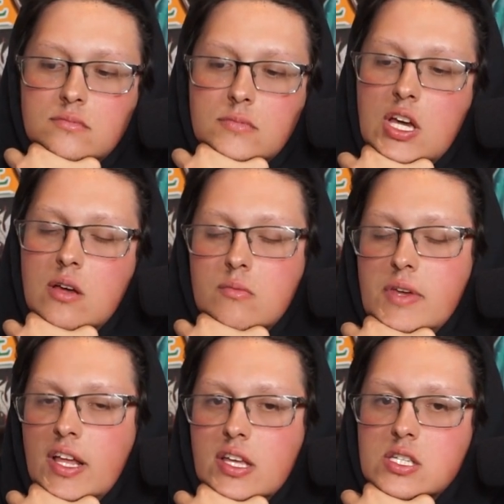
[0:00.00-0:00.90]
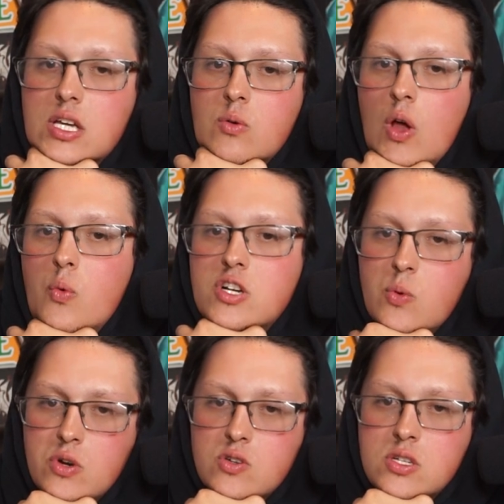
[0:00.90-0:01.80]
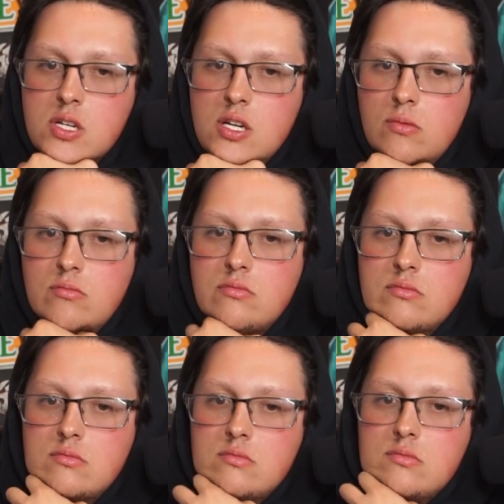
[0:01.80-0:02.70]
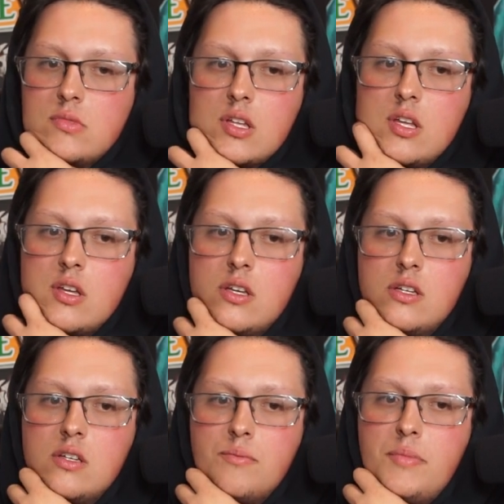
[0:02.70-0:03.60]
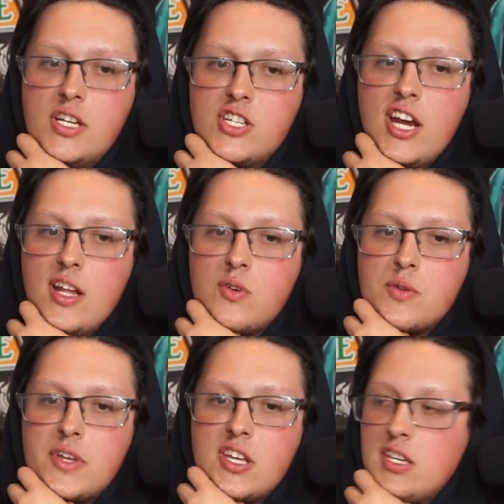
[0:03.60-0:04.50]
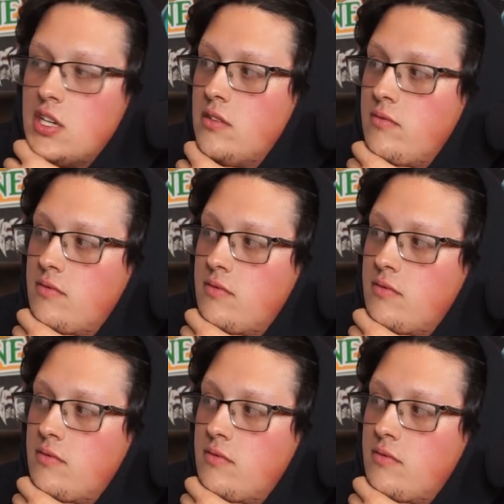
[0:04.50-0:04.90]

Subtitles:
I mean, I guess I wish I would have dressed up. Big Shady would have been a hit.